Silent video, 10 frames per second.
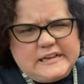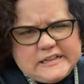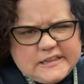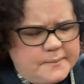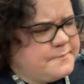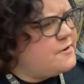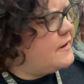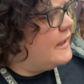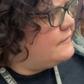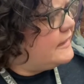clumped
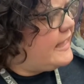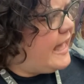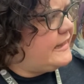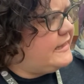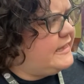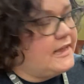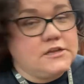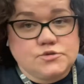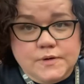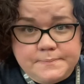around the galley
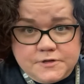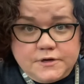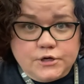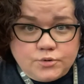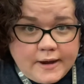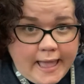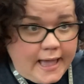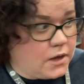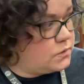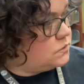and tripped on a
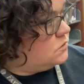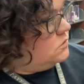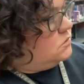crown.